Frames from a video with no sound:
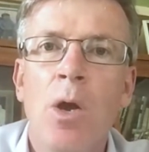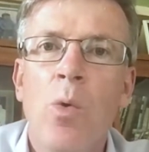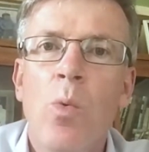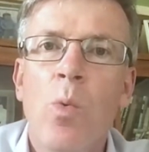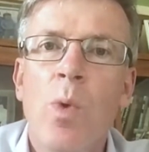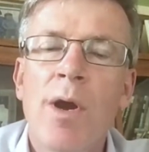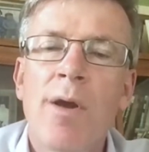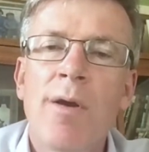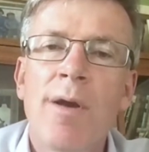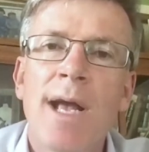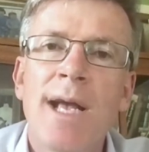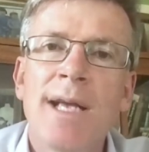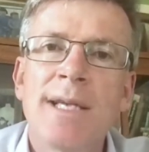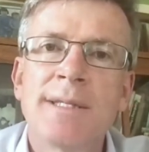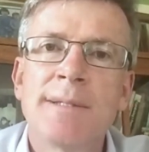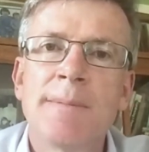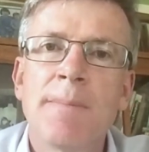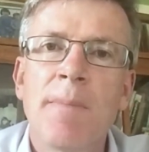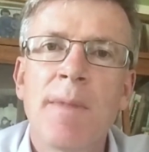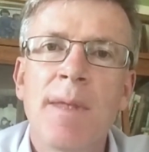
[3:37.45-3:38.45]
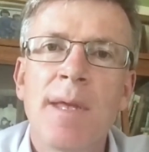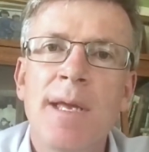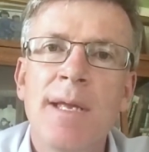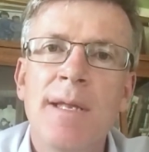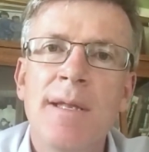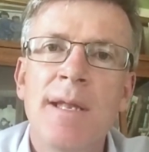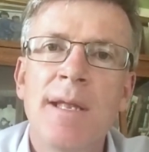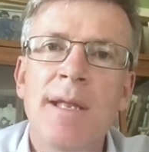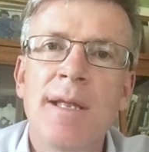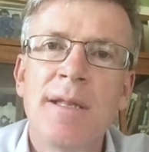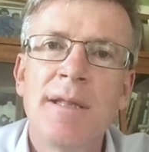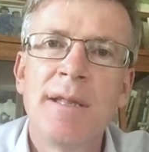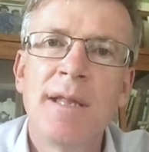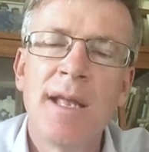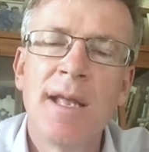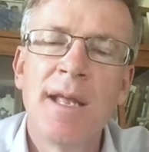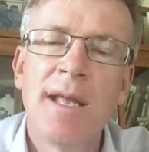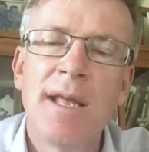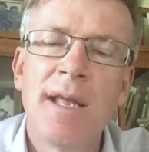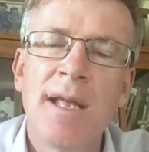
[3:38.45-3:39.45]
Whereas in
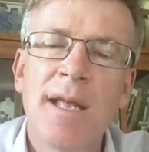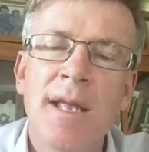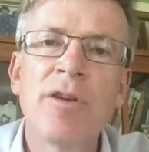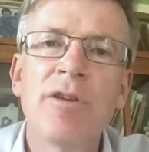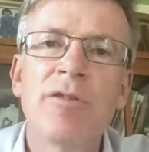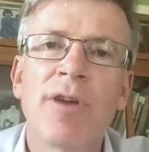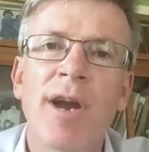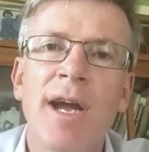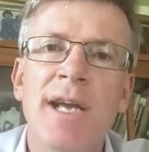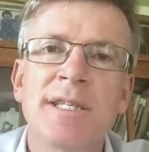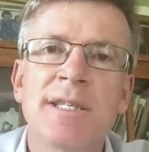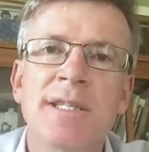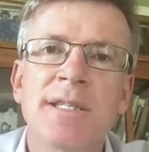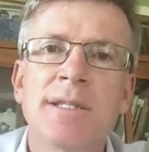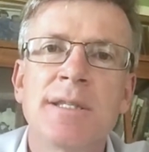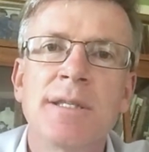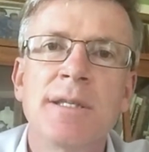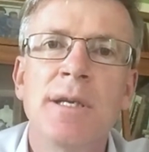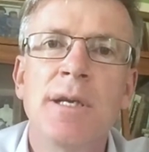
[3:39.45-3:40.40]
the current crisis,